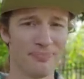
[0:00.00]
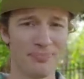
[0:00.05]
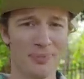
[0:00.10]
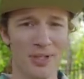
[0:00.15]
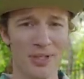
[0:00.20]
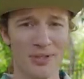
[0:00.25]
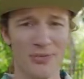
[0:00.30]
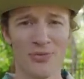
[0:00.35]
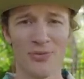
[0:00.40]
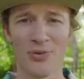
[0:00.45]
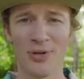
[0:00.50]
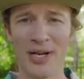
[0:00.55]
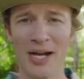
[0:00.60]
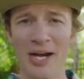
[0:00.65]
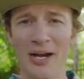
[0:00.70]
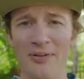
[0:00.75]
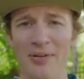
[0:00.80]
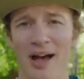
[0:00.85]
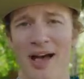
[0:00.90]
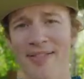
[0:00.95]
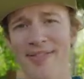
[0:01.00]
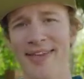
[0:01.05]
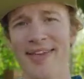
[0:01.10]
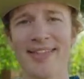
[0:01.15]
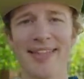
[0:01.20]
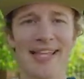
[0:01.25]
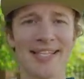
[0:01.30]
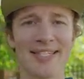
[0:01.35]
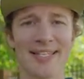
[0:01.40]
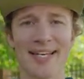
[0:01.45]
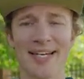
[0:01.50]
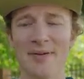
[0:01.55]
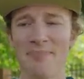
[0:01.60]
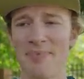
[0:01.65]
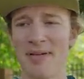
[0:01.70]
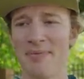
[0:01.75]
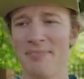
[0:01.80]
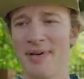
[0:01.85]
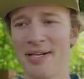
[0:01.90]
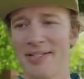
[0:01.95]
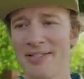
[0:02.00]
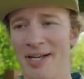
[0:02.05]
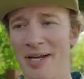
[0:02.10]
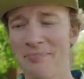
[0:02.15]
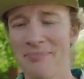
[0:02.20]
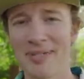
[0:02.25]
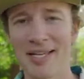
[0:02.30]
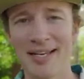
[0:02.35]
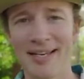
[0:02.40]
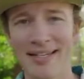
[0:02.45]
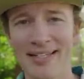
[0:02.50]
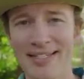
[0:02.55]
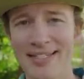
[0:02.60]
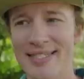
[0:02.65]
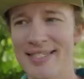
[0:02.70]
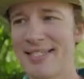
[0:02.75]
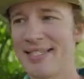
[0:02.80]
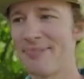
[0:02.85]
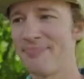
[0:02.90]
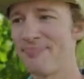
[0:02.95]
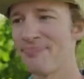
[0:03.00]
but for now, I think that's gonna be my top 10 list